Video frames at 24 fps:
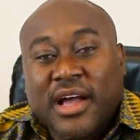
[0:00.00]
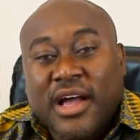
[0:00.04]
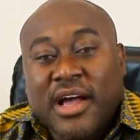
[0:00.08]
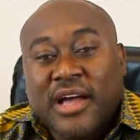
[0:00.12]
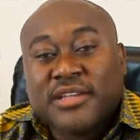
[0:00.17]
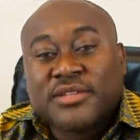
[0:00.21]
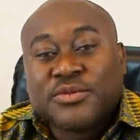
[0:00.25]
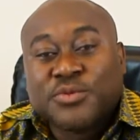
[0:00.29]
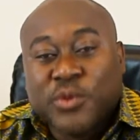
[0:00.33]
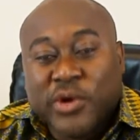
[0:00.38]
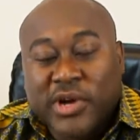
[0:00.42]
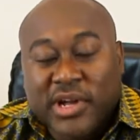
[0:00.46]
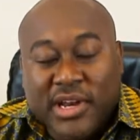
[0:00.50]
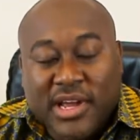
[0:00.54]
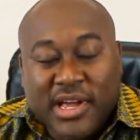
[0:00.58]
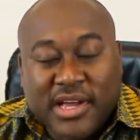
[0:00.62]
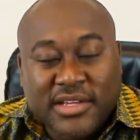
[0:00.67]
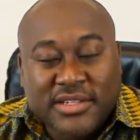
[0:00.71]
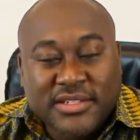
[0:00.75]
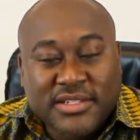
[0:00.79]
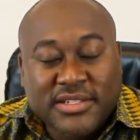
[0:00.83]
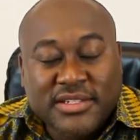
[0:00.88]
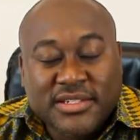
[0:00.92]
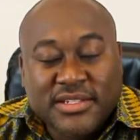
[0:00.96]
as well
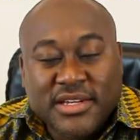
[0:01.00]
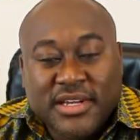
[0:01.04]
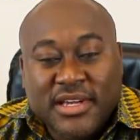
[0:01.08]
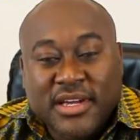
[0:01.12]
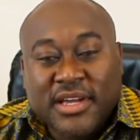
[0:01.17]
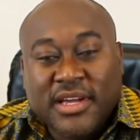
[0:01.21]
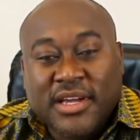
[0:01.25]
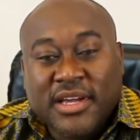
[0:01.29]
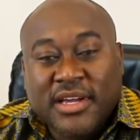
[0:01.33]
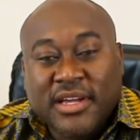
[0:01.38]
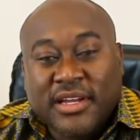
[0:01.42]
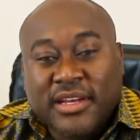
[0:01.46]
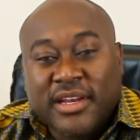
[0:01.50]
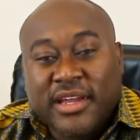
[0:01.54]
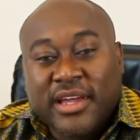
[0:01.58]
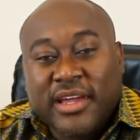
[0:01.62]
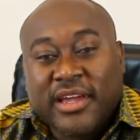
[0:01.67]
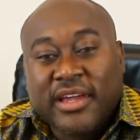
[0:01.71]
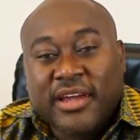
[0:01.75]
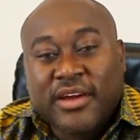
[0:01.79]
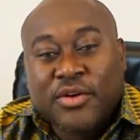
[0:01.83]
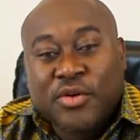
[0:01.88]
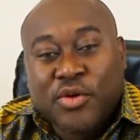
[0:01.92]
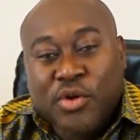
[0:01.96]
as
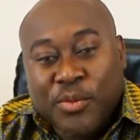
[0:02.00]
the